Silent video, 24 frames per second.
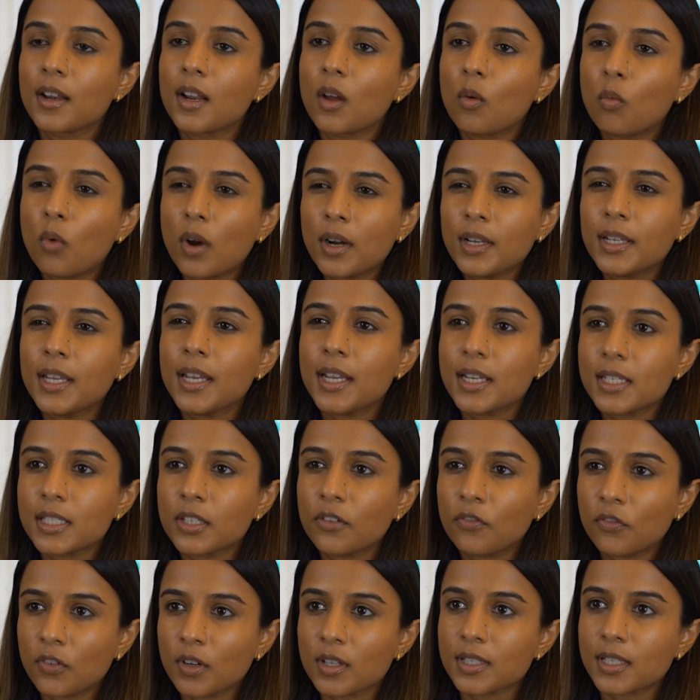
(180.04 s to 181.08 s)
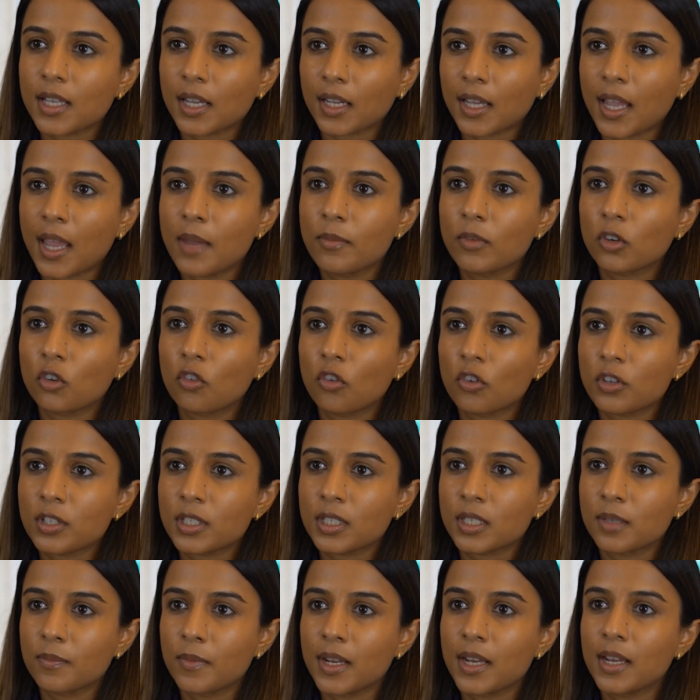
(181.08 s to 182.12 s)
Now, one key difference that came across
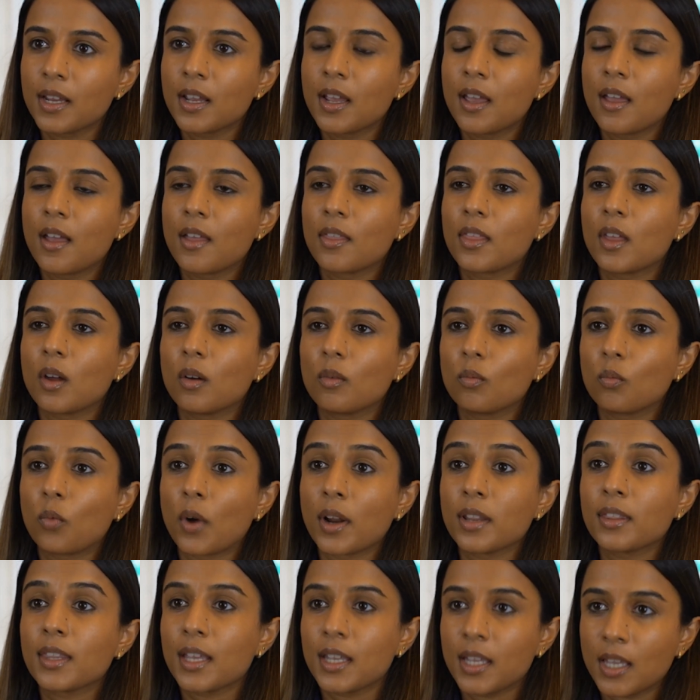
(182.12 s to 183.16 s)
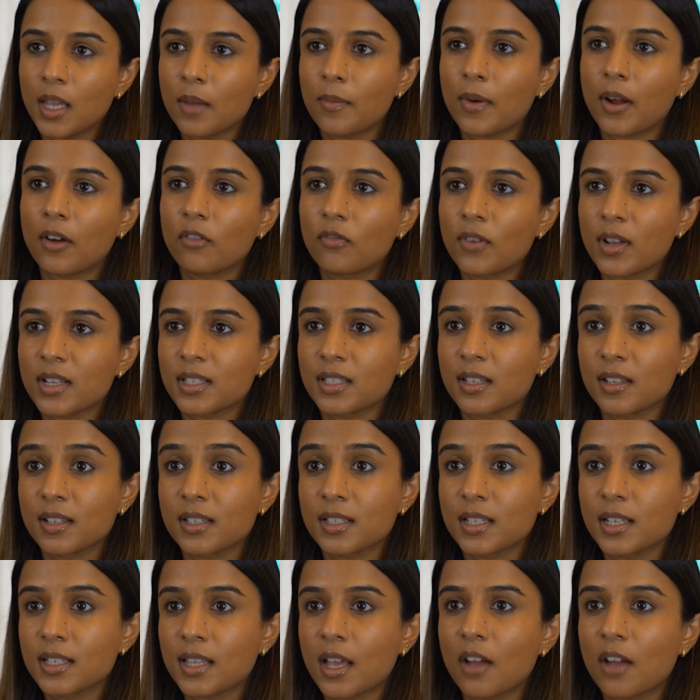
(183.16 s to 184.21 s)
to me when thinking about residence is